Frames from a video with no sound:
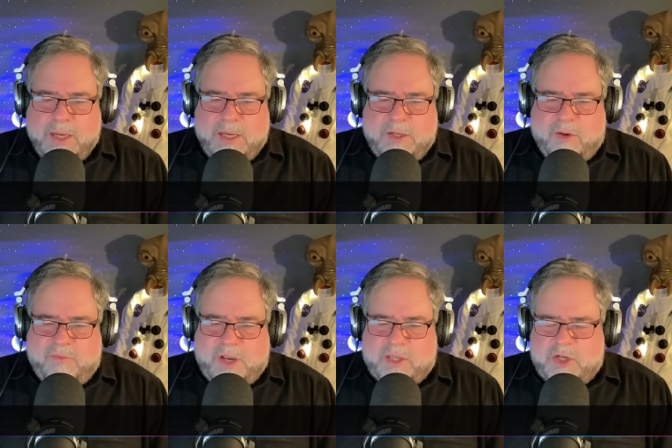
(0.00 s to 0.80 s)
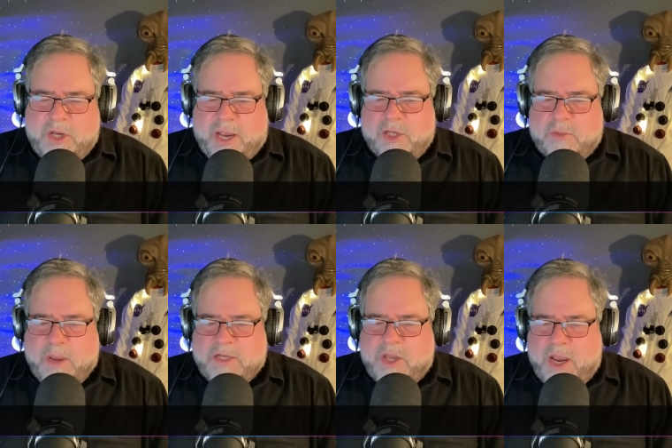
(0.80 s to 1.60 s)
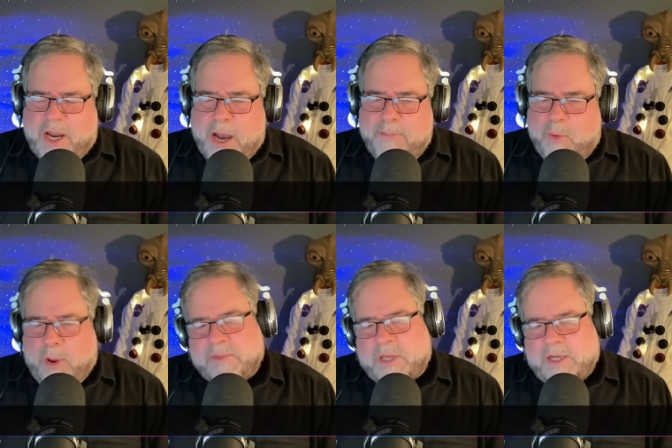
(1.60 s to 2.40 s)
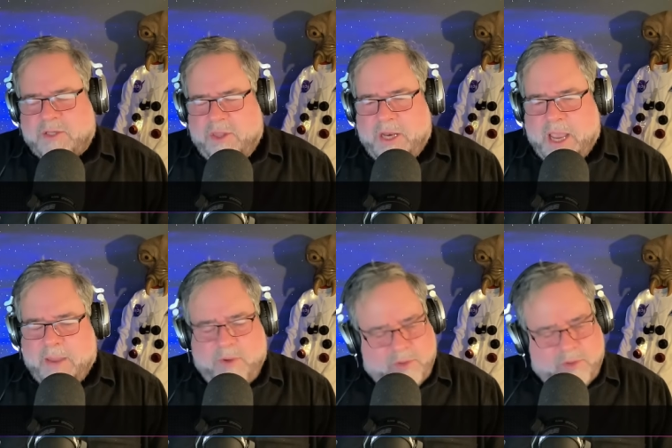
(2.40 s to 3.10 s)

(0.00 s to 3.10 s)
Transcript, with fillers: And don't forget to check out space.com. The website's in the name.